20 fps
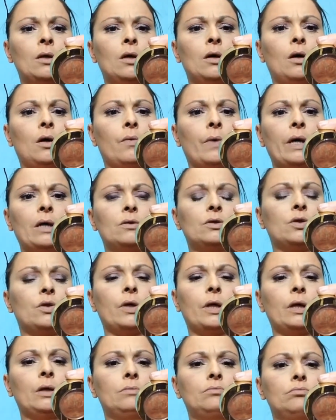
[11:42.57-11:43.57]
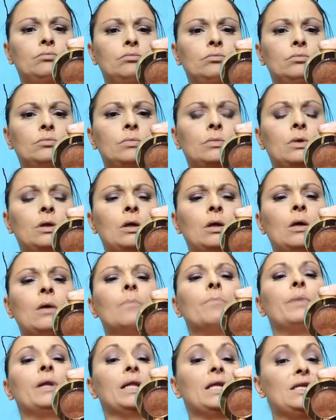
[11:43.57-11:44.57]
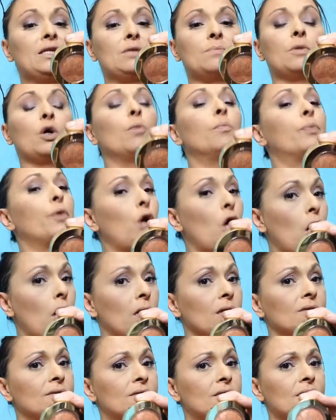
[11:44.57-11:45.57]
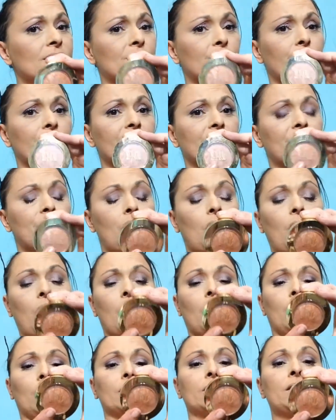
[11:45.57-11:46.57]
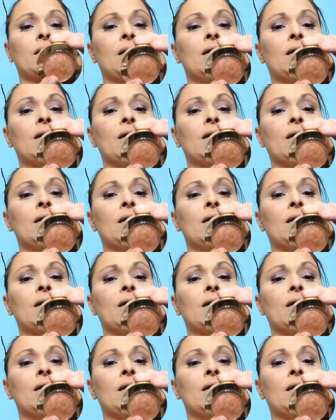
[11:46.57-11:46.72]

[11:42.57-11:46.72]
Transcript: Oh, wait, sorry. Bellissimo Bronze is what it's called.